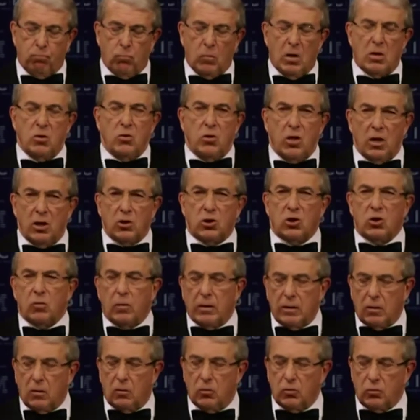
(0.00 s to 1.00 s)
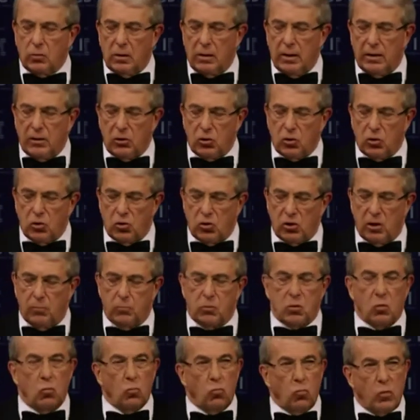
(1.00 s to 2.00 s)
Nurturing old
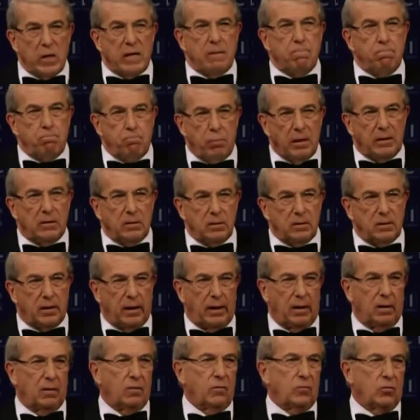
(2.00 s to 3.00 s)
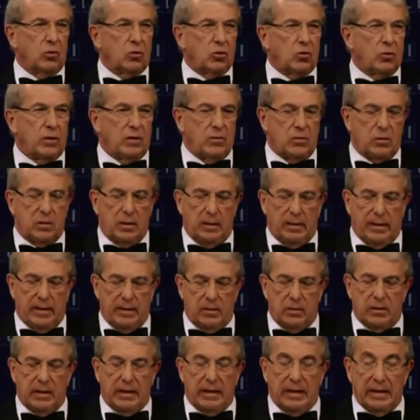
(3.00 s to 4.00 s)
relationships, rebuilding the
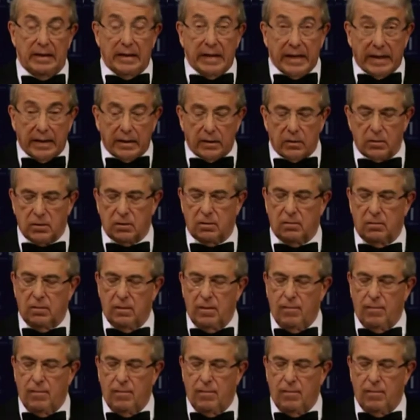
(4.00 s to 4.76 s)
transatlantic links,